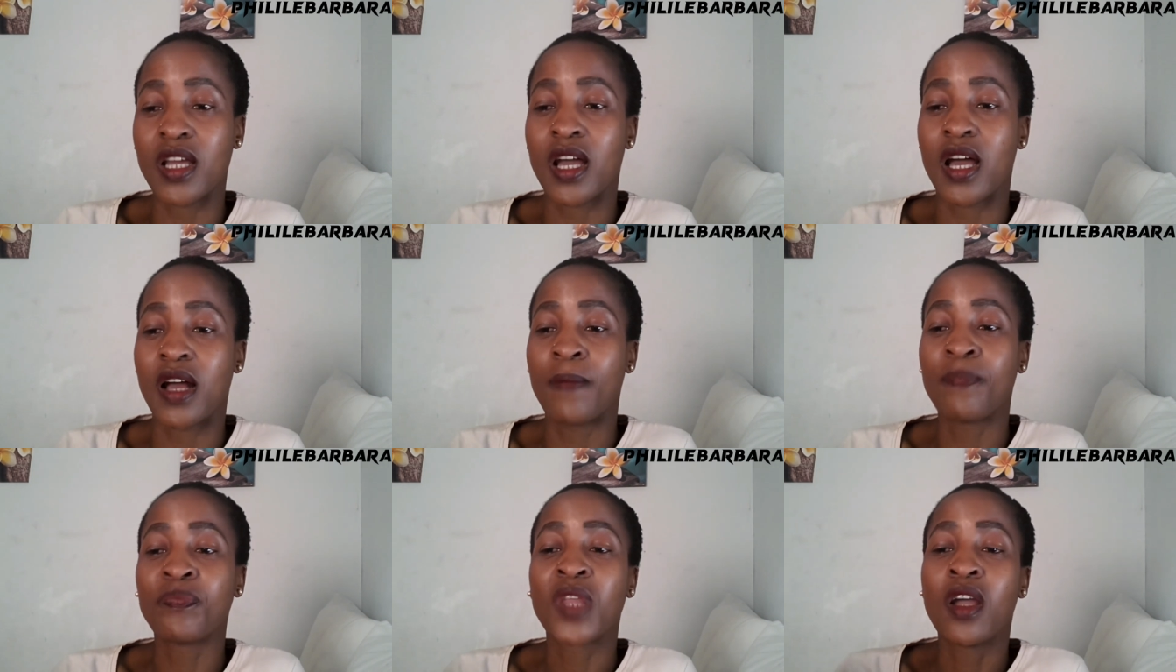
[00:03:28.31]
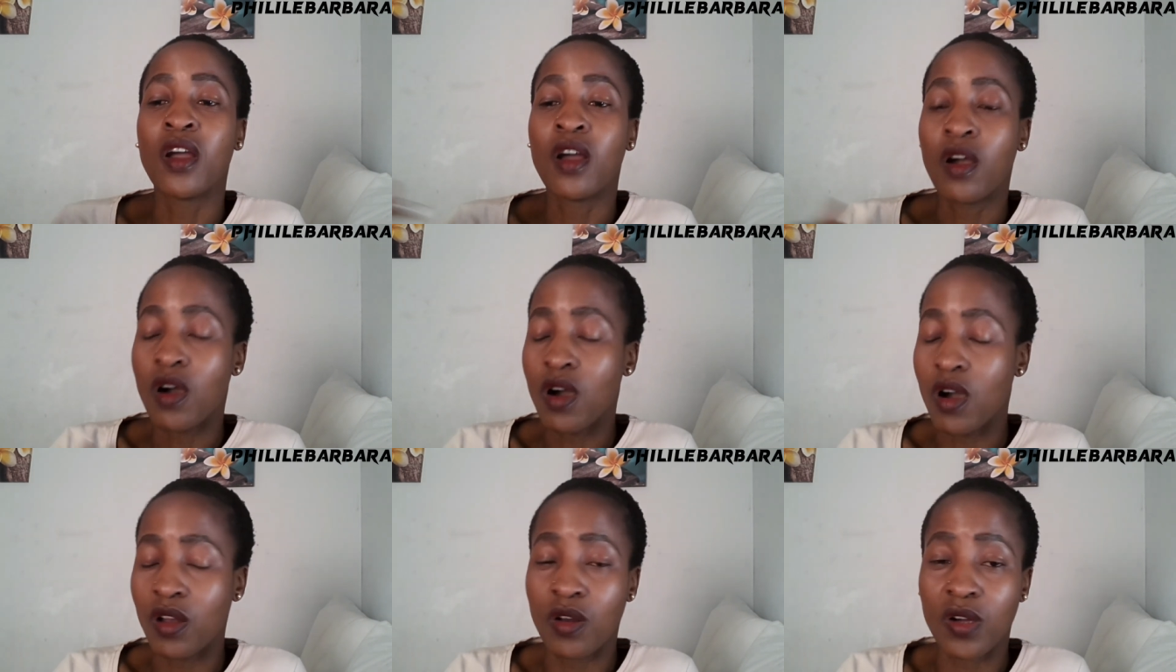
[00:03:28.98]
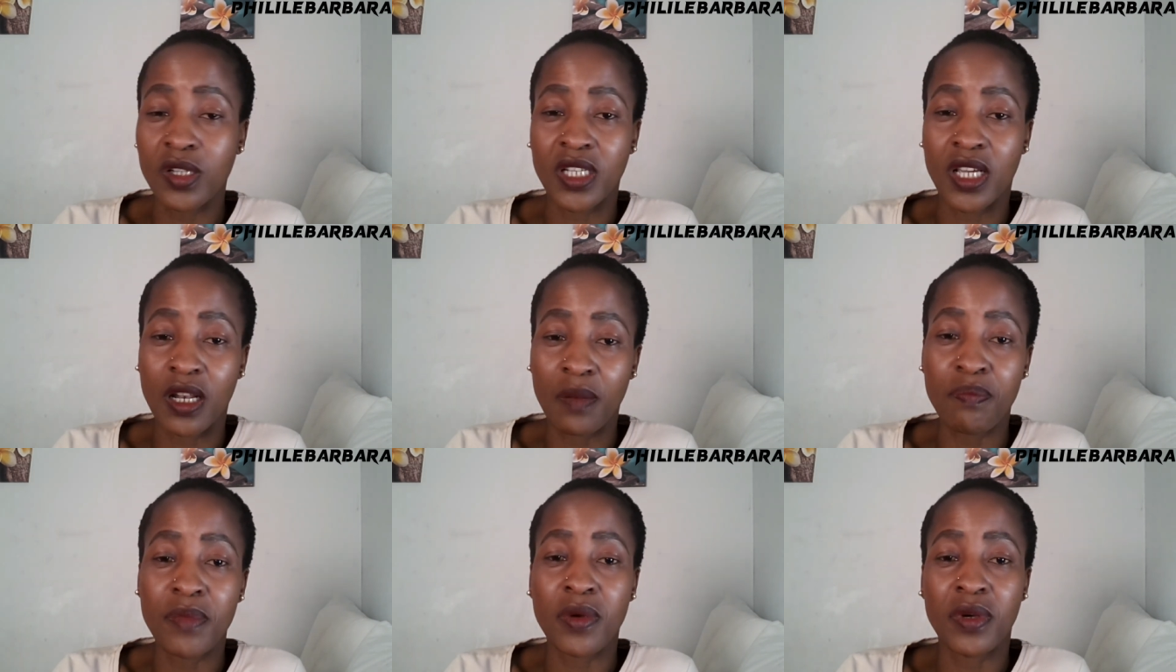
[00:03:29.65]
Uh, oh, Lord,
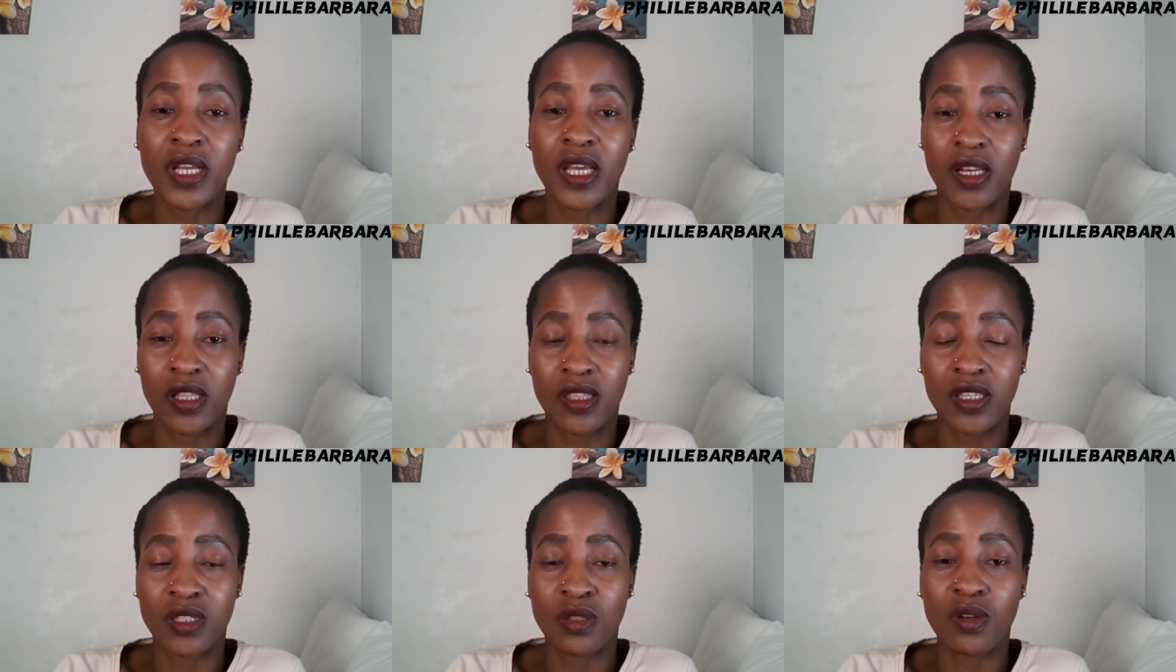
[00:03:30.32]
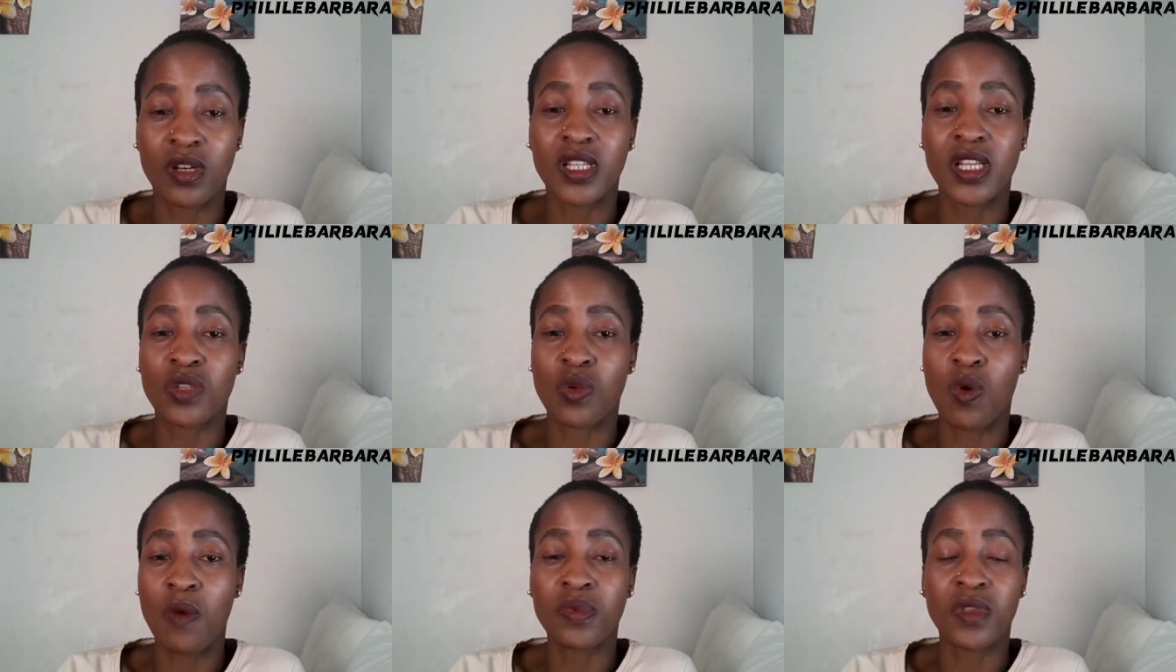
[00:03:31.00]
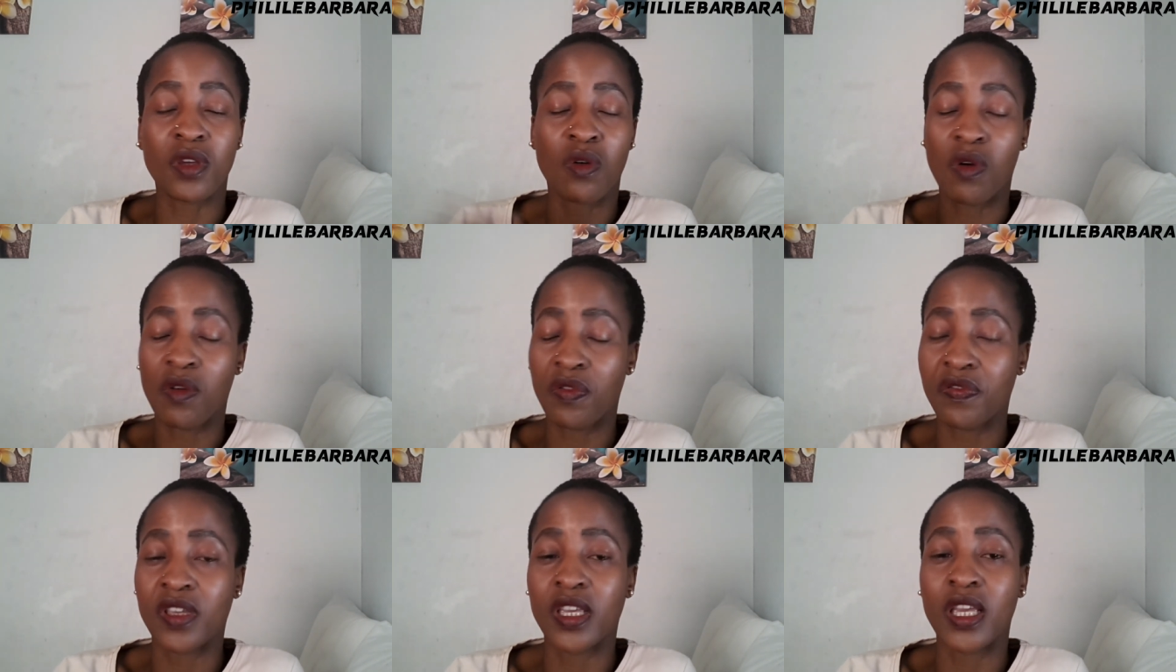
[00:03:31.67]
help me when I read the story. Just hope the
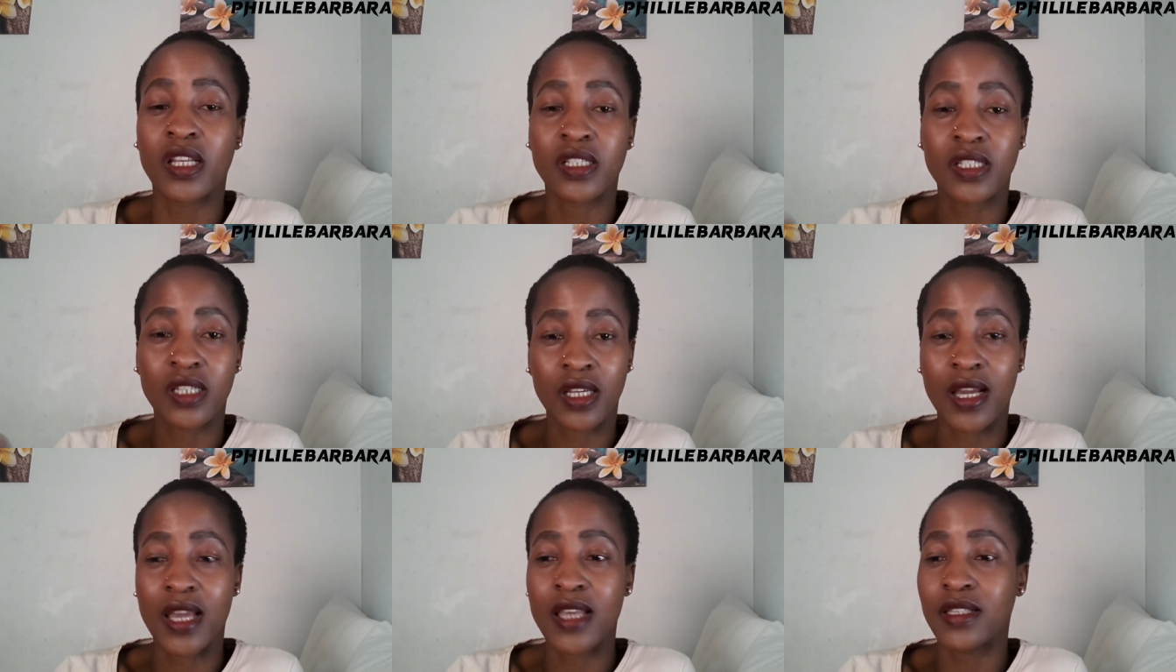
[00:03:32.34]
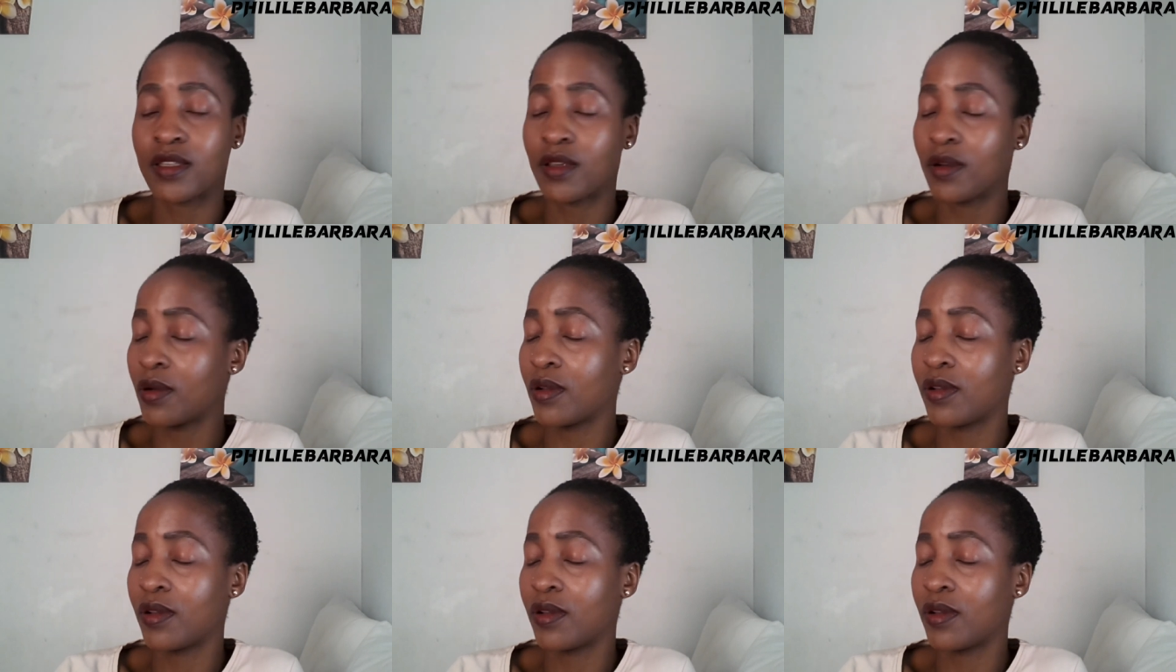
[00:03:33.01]
coughing and guys, yo,